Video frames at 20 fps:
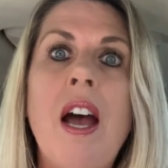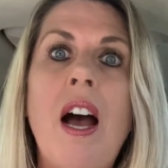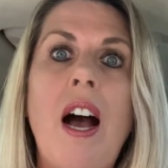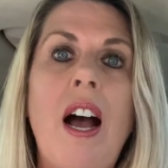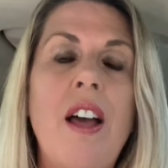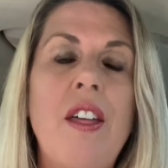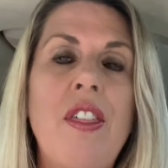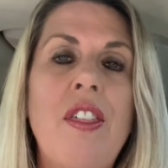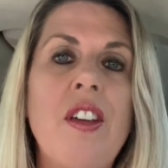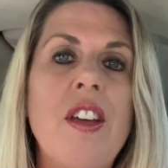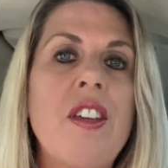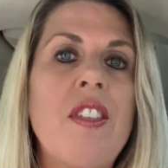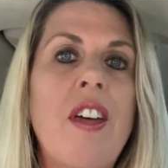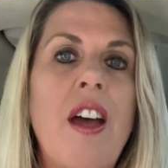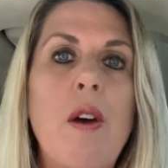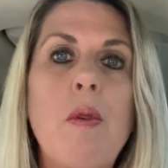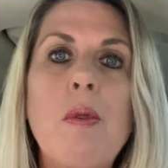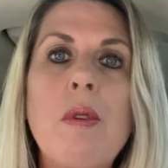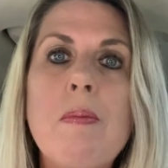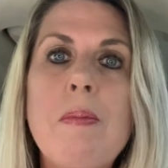I think
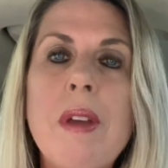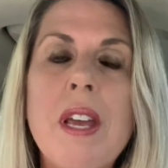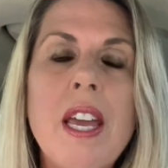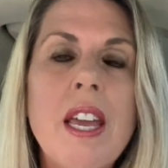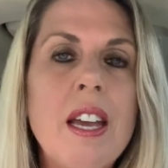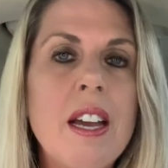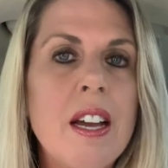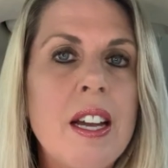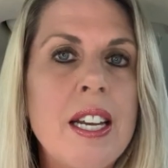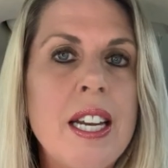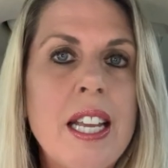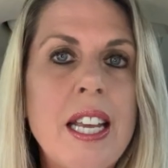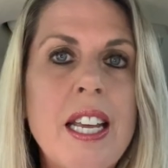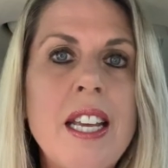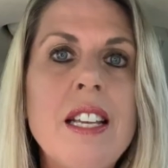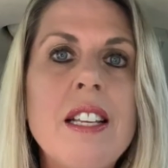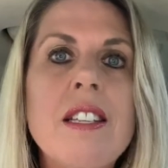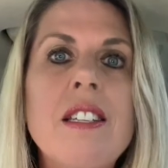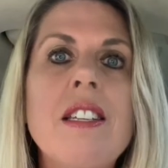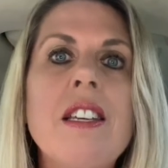that would be an
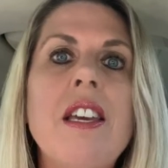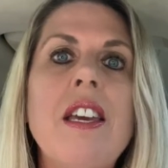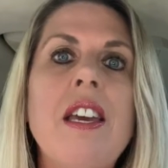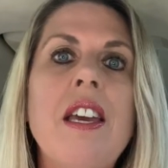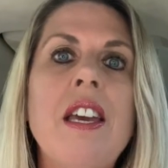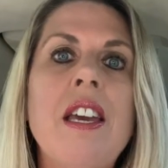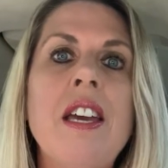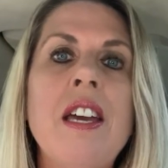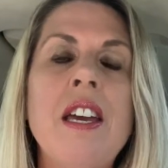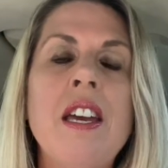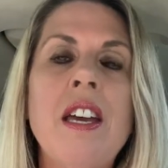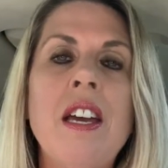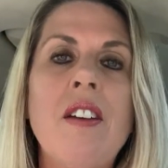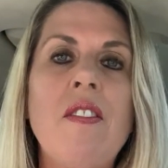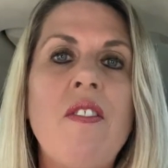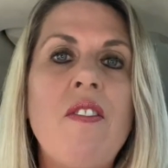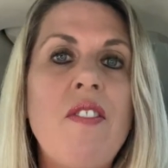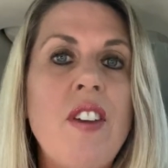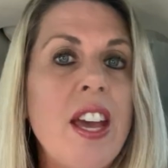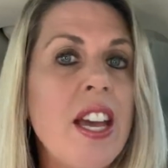easy
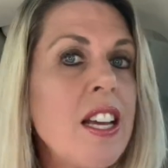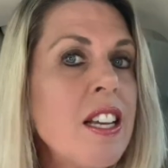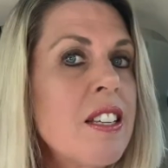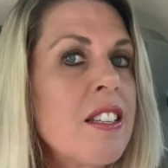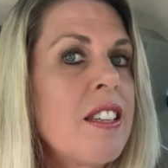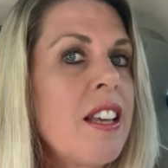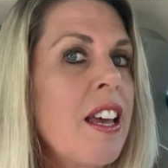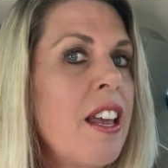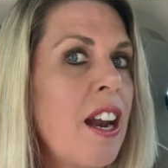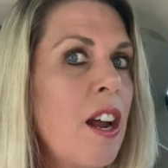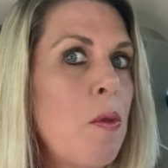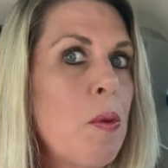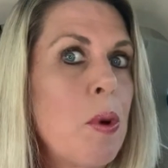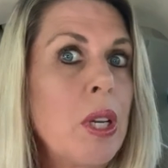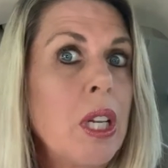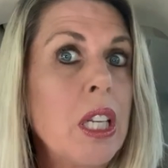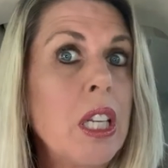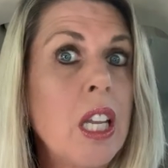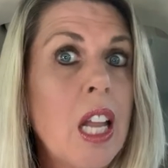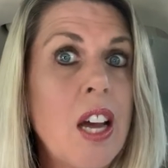fix, and I would
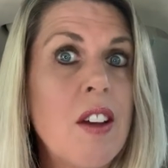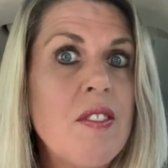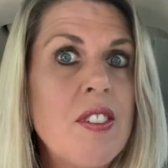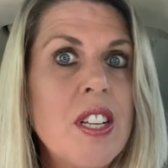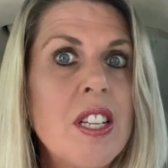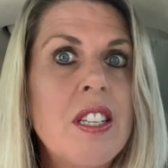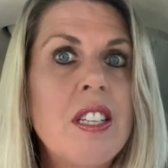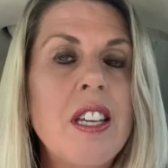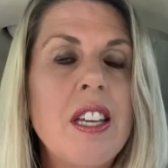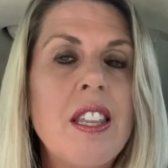love to see